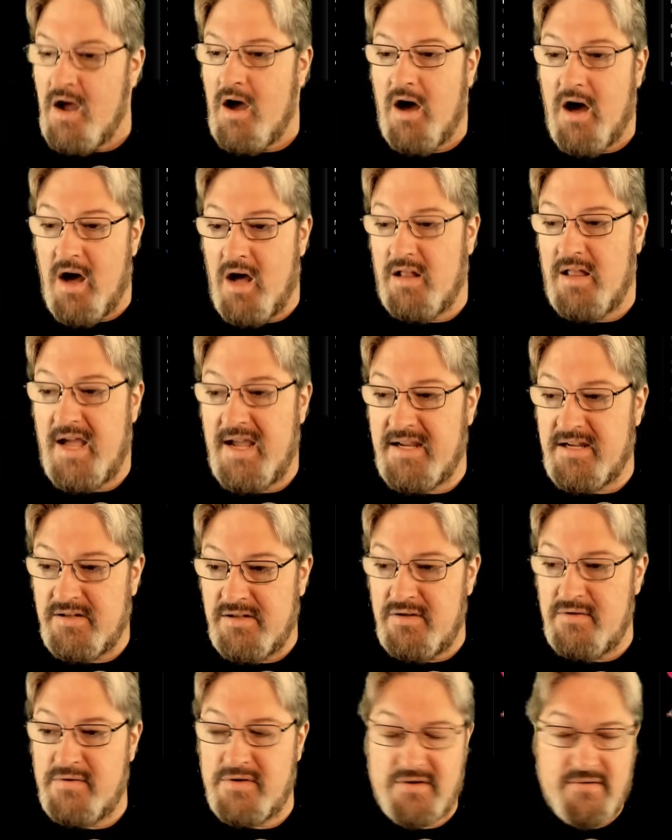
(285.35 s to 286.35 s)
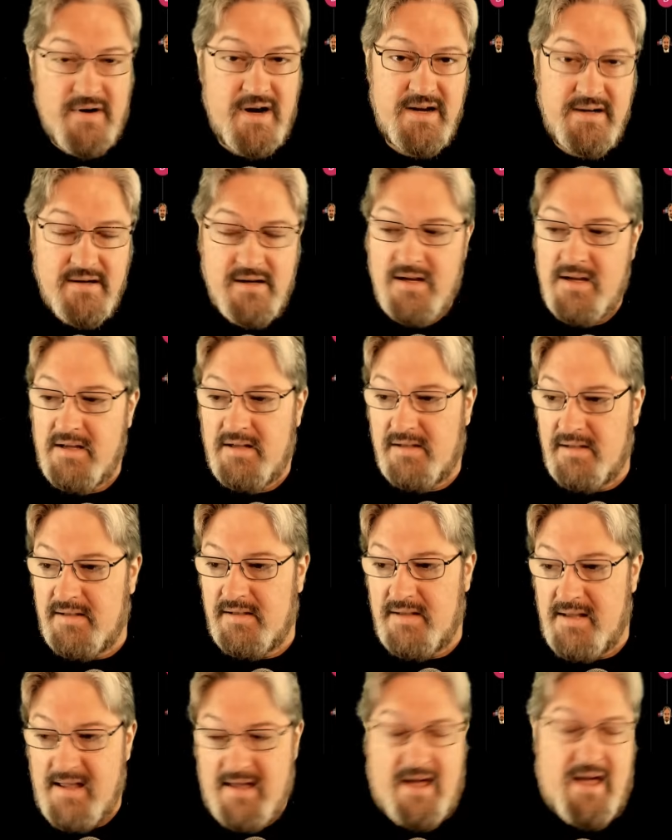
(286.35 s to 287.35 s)
All I can do is write
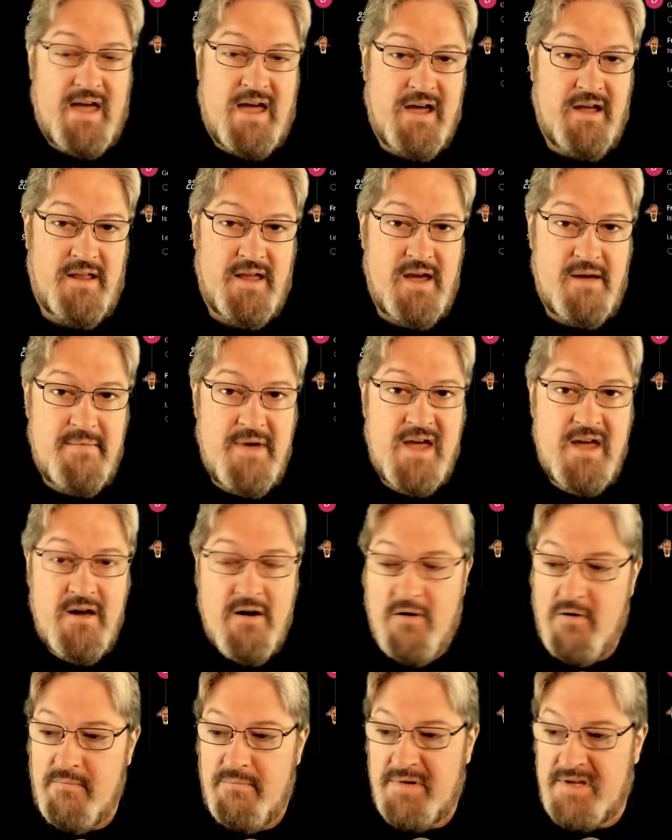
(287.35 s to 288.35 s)
LMAO,